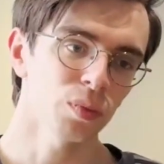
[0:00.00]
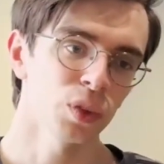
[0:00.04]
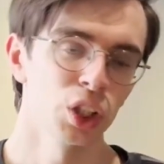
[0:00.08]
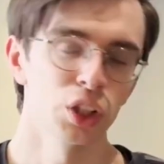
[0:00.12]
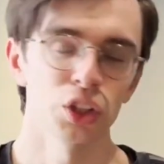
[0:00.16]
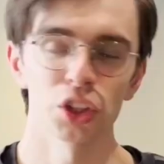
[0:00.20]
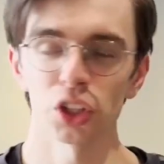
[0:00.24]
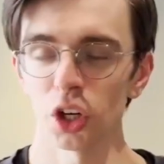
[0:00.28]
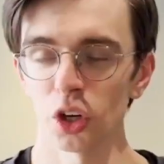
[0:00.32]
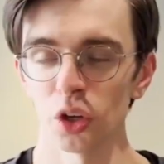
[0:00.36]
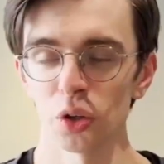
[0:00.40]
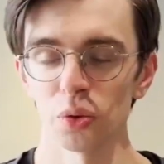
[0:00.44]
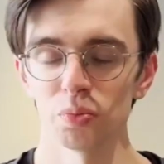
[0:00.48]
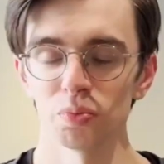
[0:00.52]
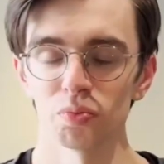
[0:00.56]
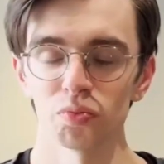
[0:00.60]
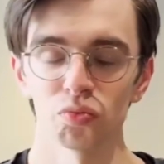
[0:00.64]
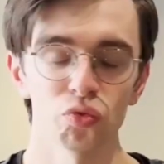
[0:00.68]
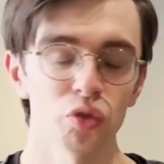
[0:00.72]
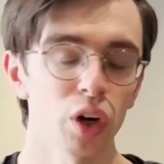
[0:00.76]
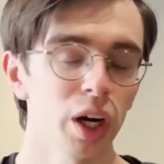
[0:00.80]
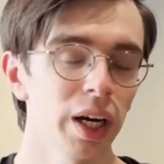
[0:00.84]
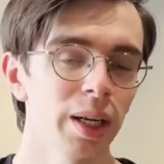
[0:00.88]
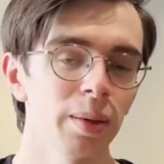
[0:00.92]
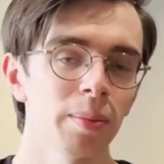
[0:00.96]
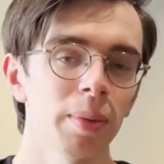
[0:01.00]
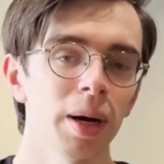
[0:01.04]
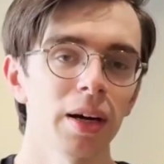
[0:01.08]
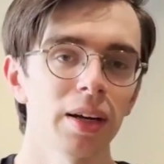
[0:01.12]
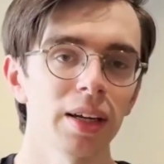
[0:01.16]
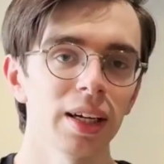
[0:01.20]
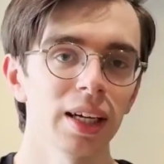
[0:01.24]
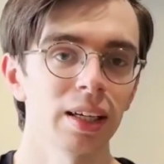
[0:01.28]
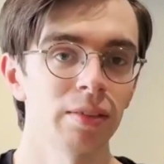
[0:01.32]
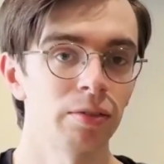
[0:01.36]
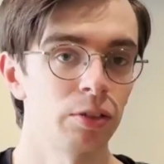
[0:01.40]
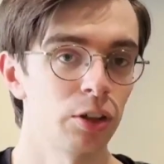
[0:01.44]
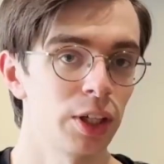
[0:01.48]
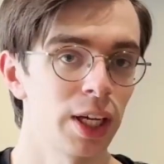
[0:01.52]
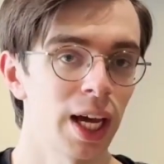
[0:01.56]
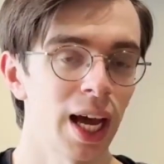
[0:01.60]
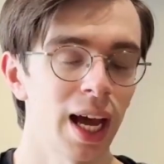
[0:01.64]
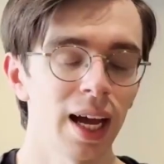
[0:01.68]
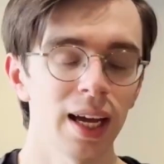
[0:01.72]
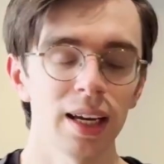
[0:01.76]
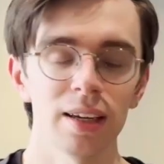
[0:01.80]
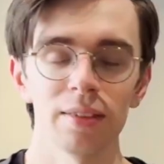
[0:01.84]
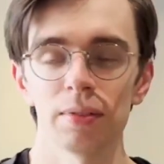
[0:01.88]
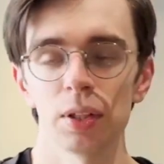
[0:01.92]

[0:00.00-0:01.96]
So write about it if you can,